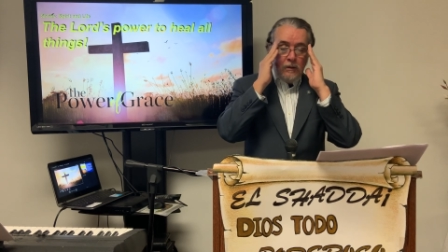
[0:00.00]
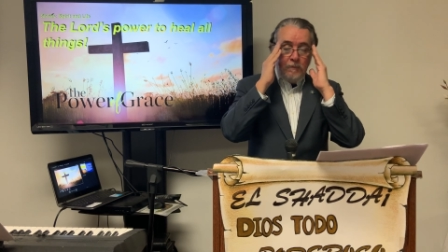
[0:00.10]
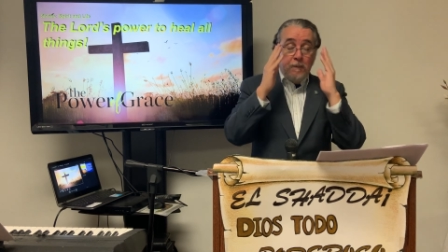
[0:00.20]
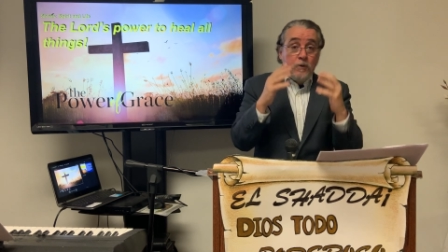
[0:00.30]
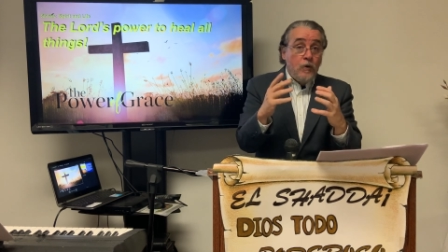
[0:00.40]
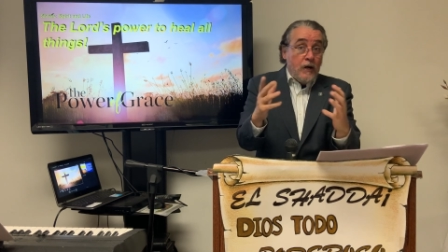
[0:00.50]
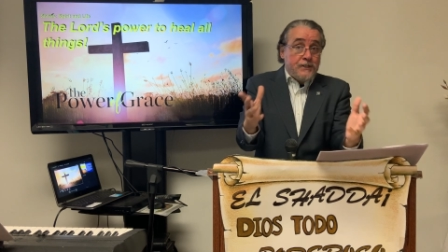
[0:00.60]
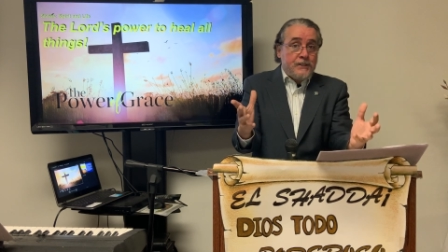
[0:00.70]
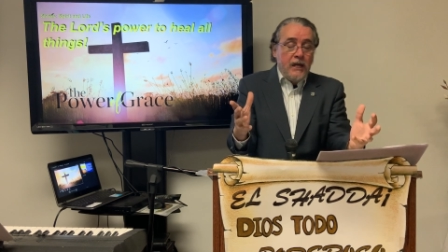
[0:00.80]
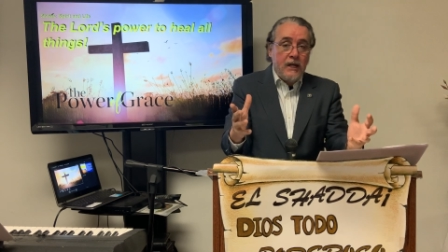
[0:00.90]
People who are
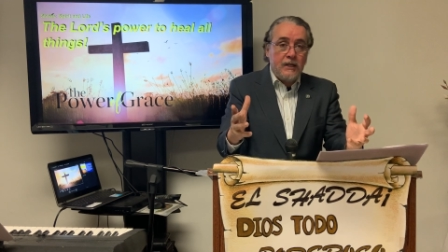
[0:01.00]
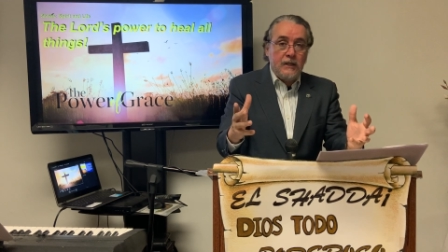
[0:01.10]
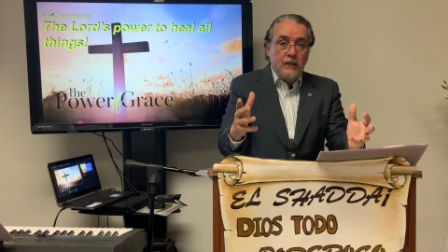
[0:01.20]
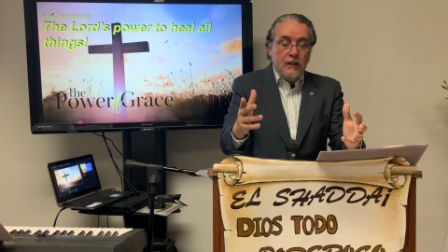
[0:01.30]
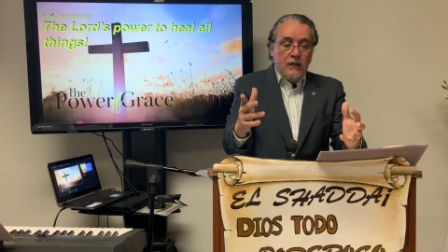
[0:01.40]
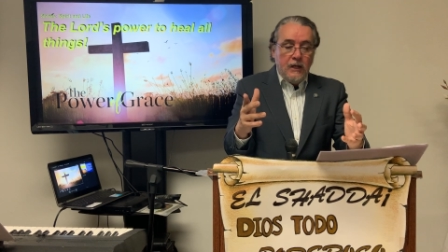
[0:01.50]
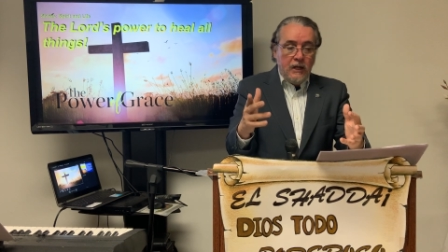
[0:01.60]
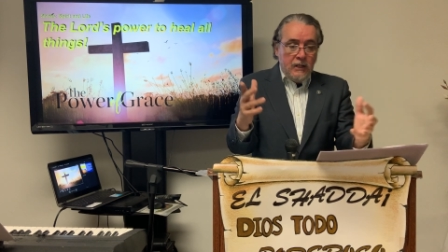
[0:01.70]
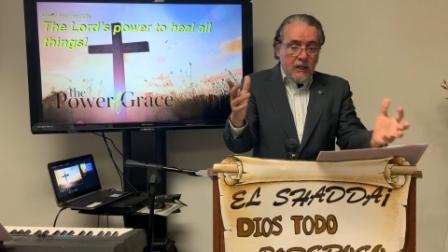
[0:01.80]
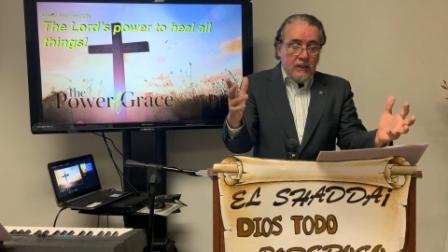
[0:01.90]
sick
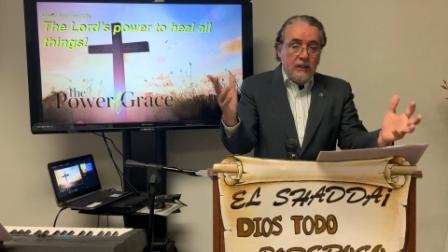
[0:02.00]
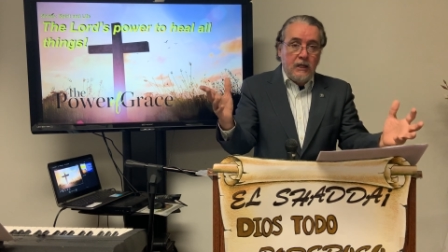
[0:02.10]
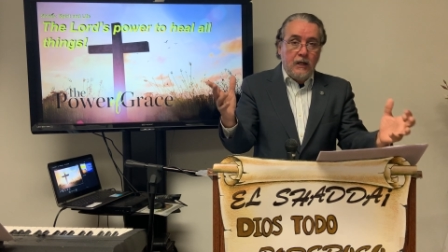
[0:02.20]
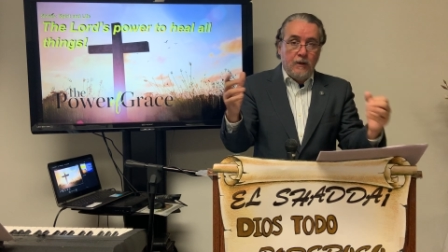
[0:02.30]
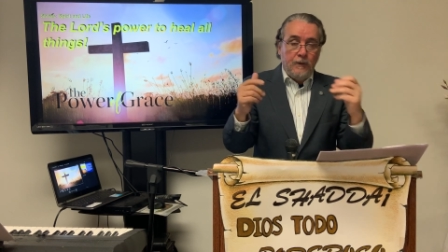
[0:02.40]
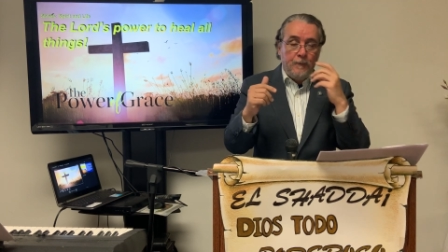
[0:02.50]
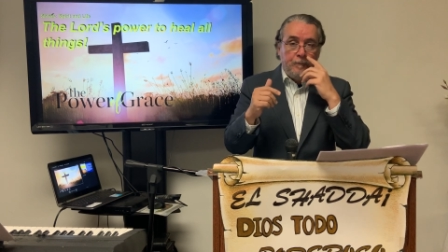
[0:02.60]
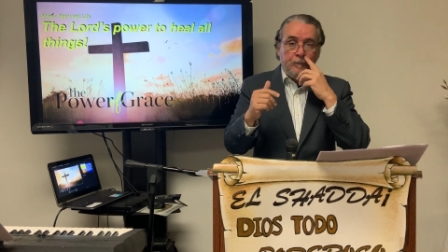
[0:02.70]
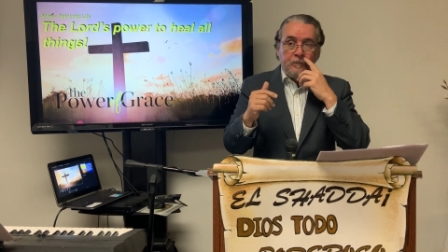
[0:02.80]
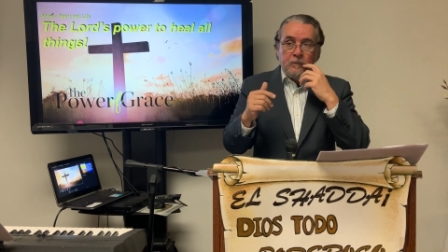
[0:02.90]
and need
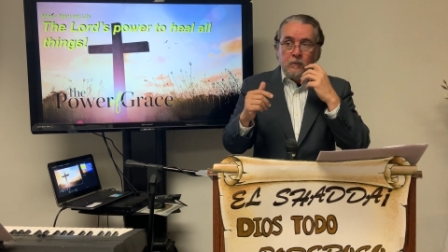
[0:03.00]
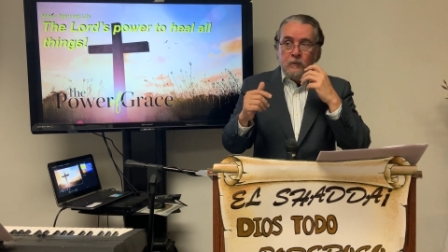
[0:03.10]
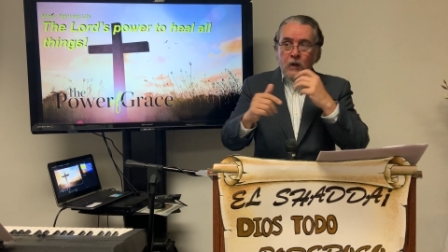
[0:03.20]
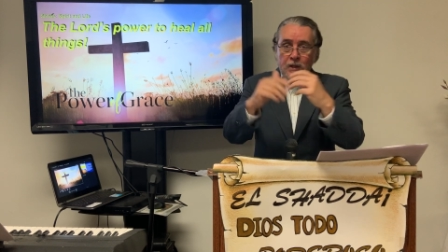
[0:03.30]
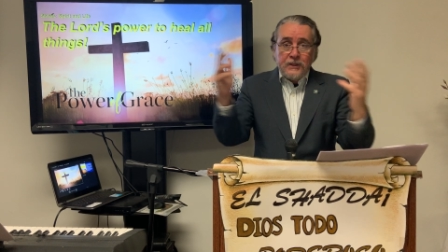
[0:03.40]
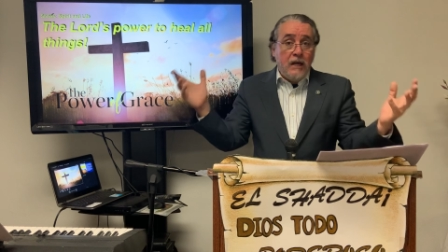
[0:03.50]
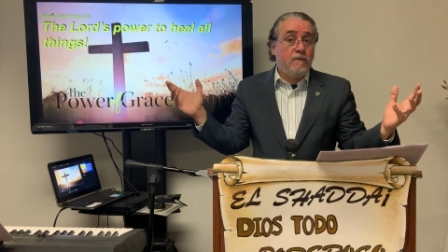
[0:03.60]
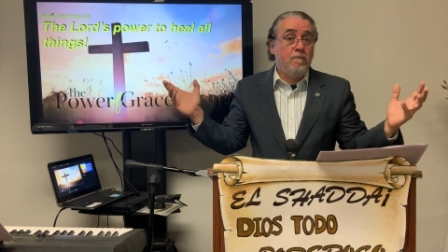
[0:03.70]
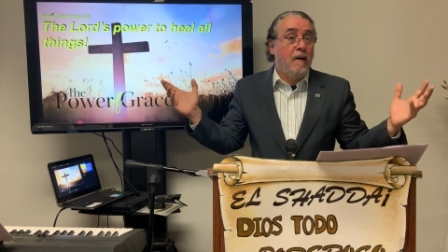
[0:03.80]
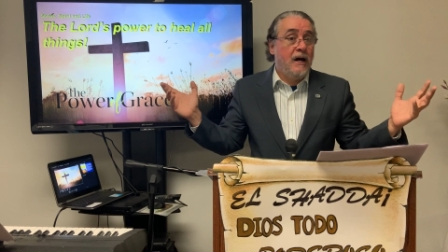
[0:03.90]
healing. Not
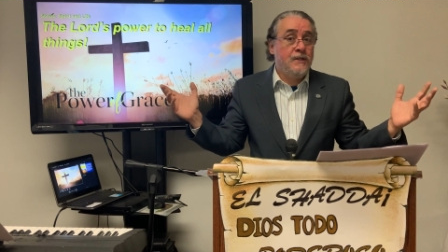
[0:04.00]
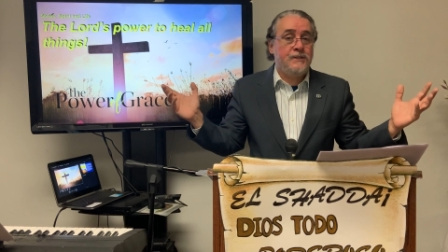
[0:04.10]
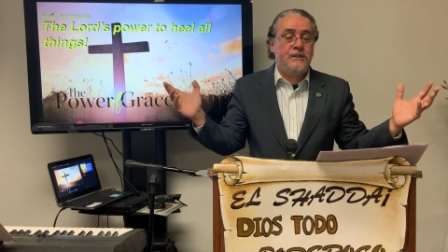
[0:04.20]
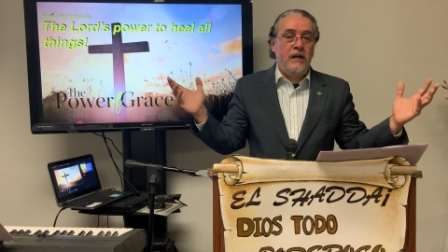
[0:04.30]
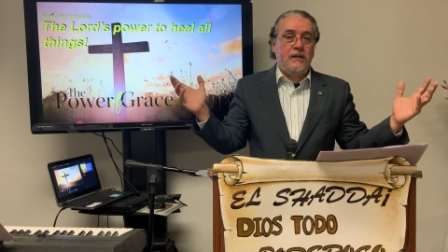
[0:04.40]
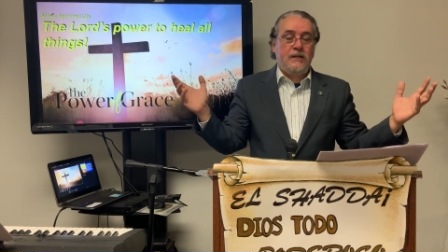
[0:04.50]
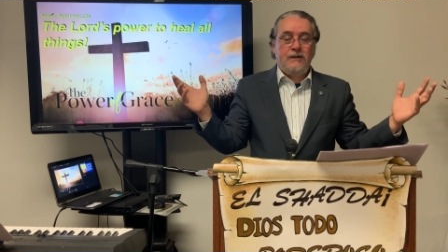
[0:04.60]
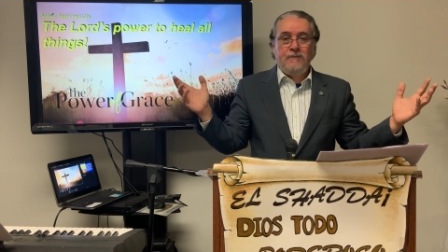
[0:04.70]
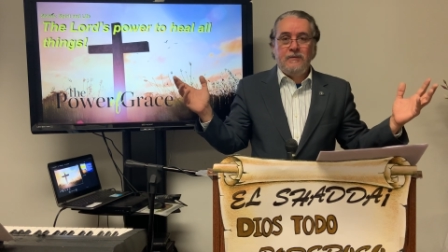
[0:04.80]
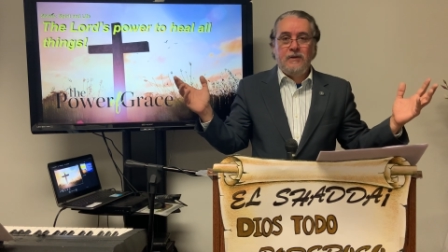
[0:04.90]
everybody is
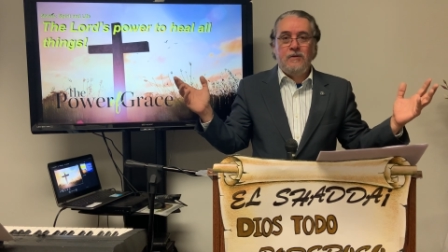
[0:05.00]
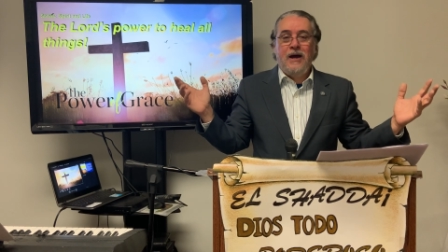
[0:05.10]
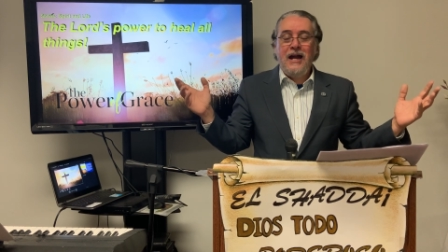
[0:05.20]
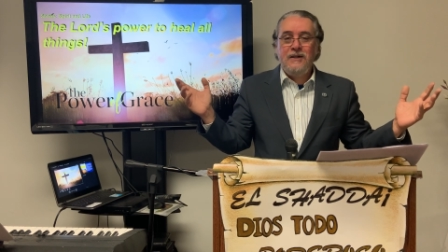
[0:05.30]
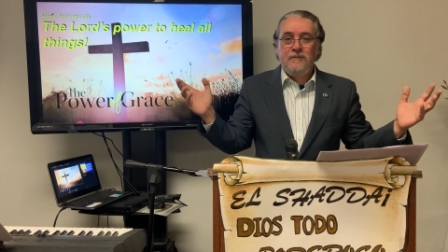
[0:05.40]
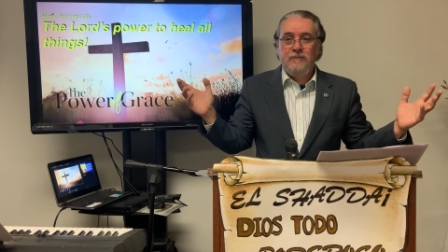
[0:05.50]
sick, right?